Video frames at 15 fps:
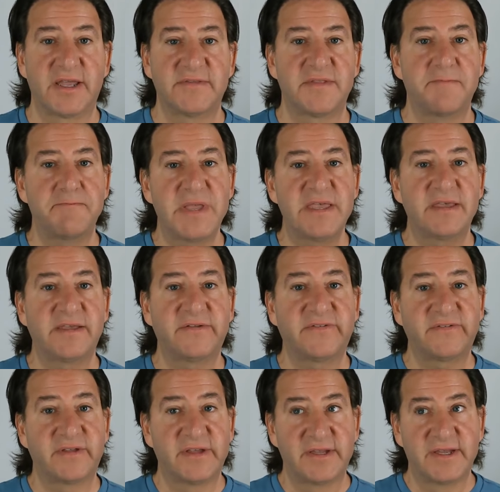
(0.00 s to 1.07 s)
And the
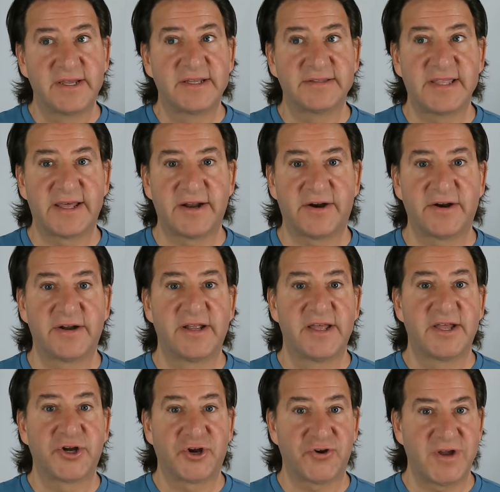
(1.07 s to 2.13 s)
beings that are
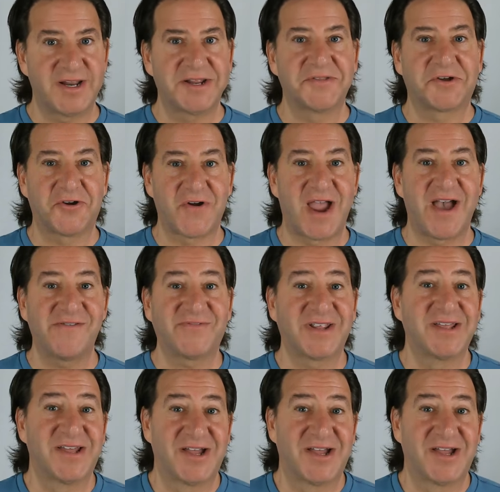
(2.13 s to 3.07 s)
creating the craft,